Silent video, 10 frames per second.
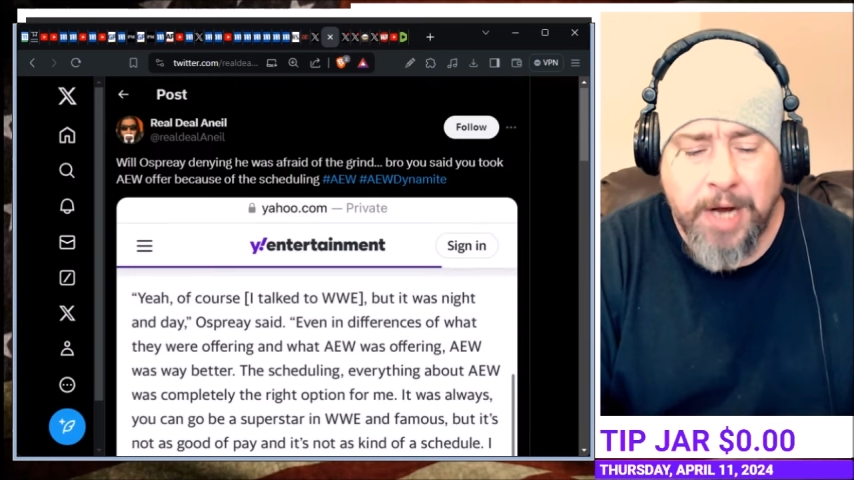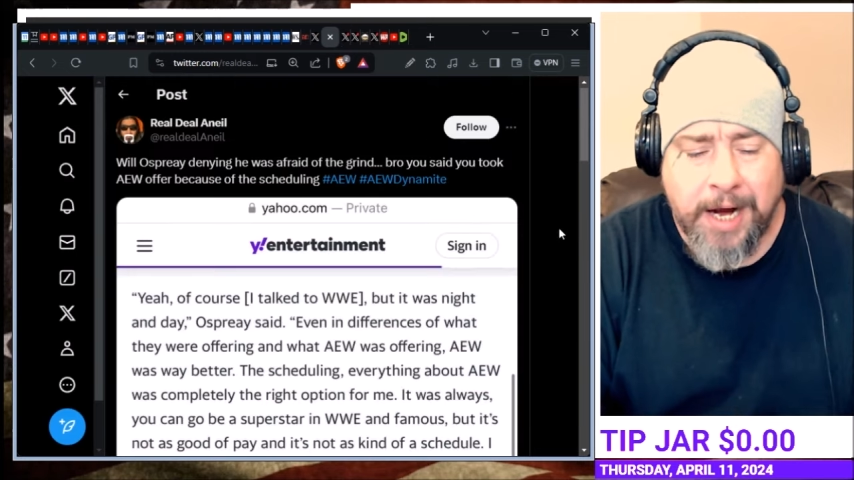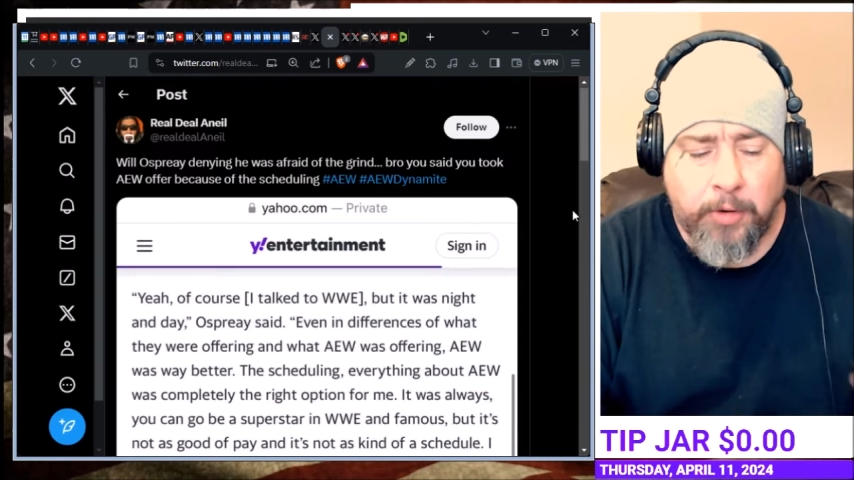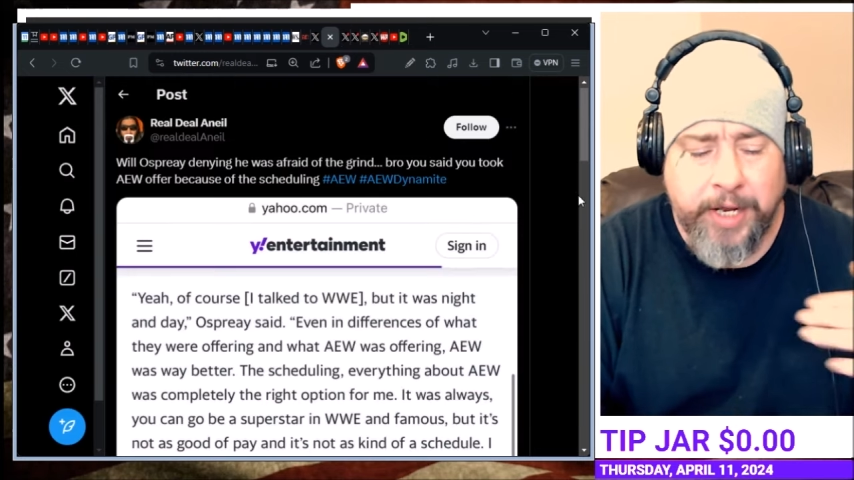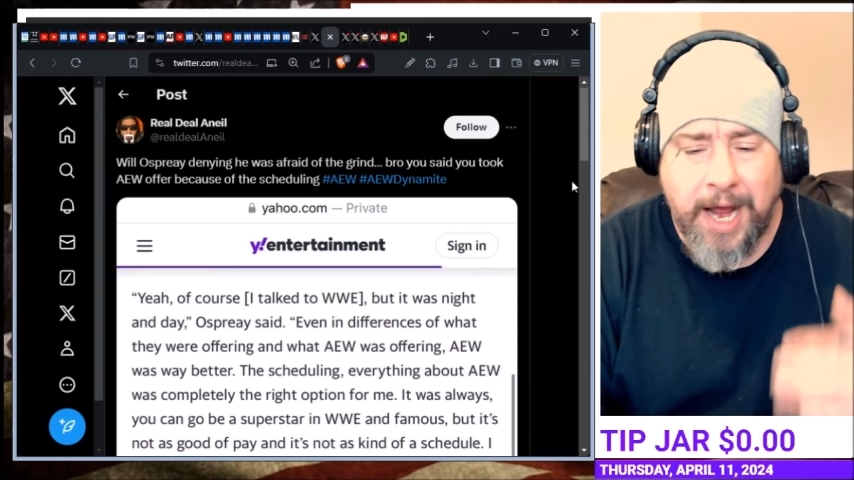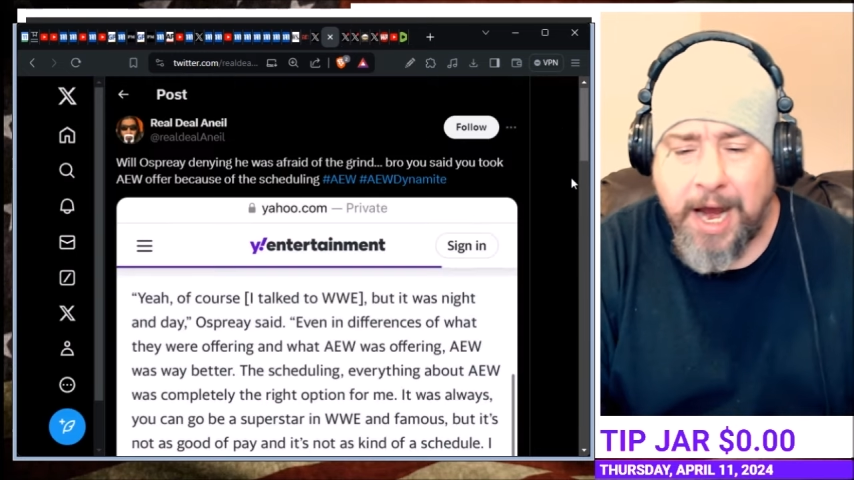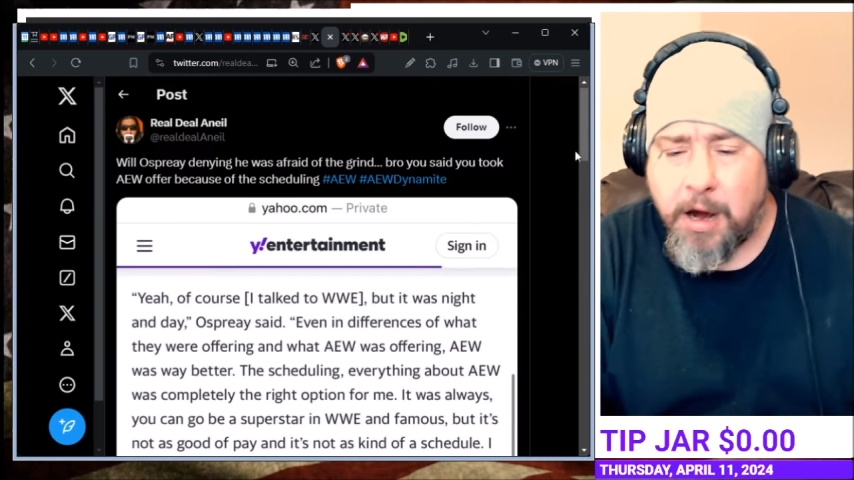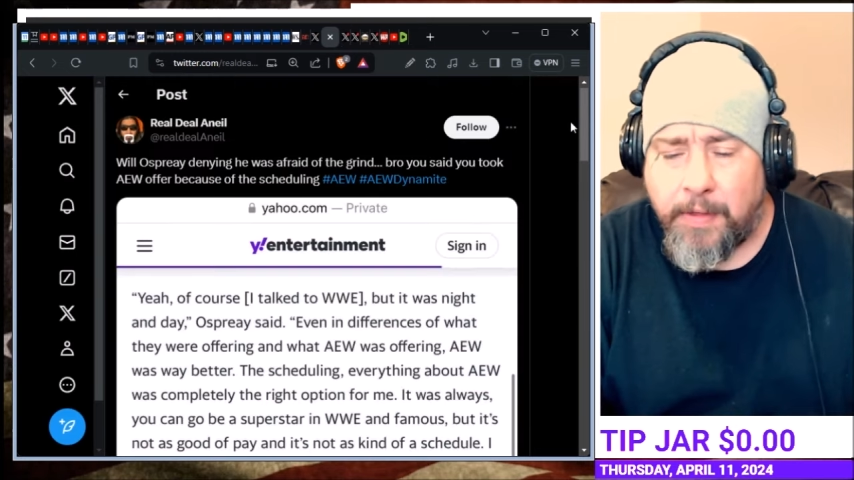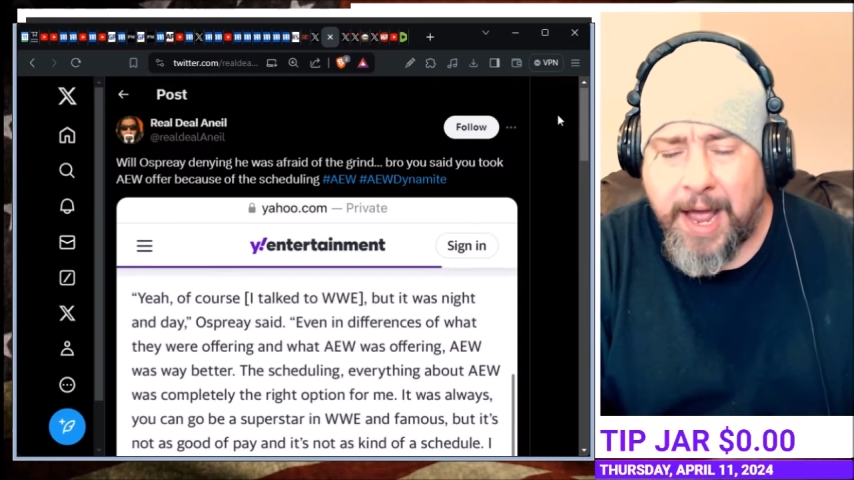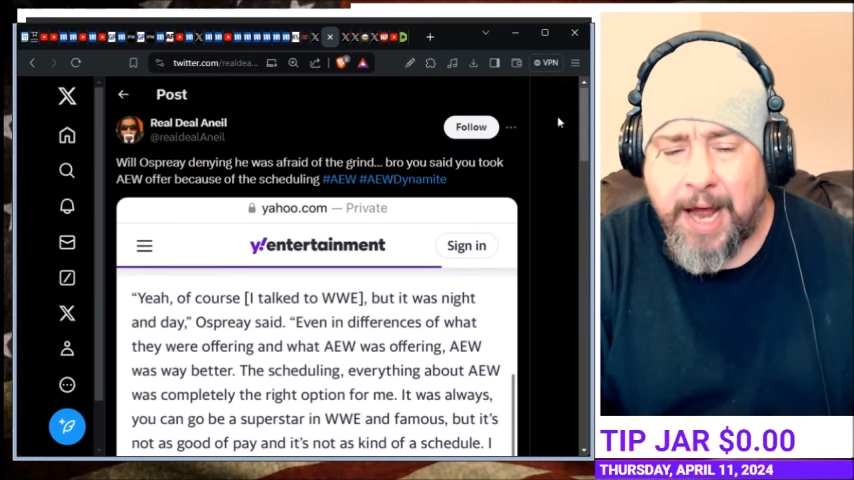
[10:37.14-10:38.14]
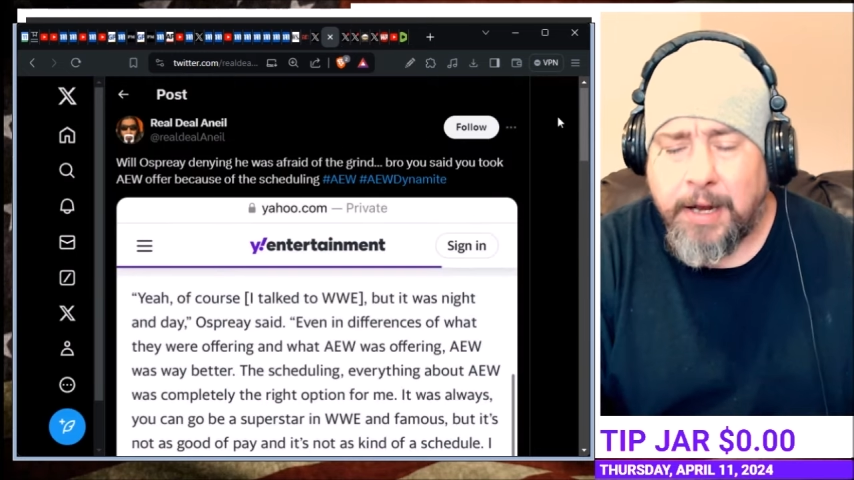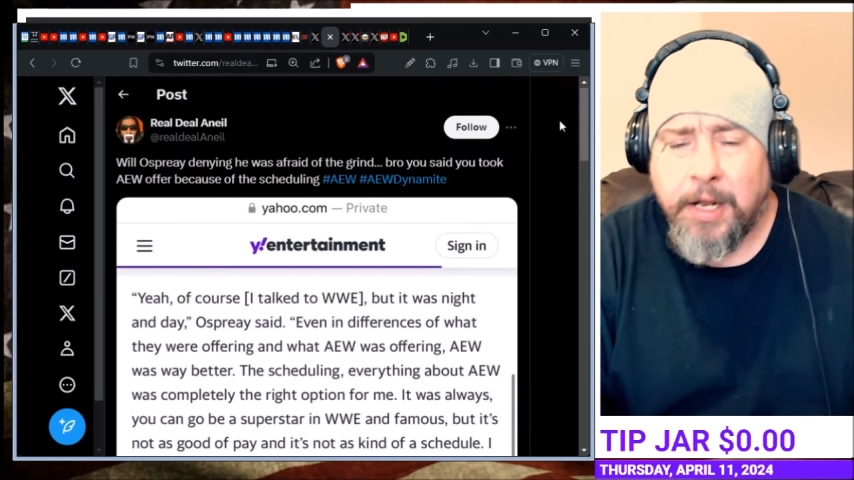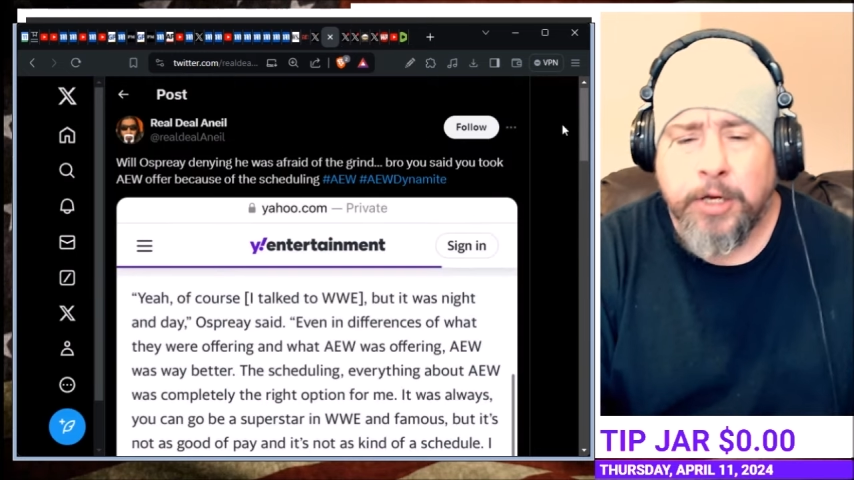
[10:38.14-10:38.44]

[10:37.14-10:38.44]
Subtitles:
only air that,